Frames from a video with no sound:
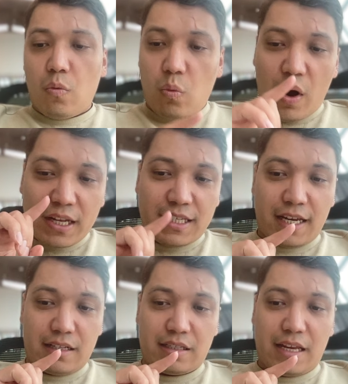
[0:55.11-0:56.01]
What
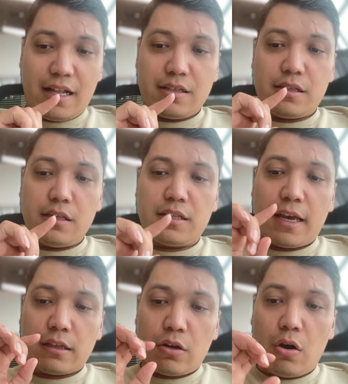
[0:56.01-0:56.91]
else it
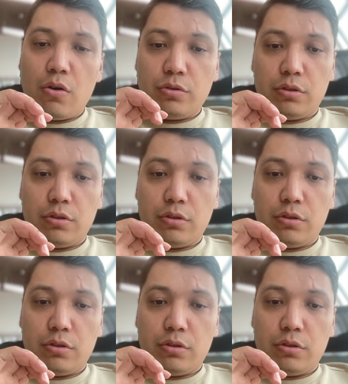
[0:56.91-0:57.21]
can code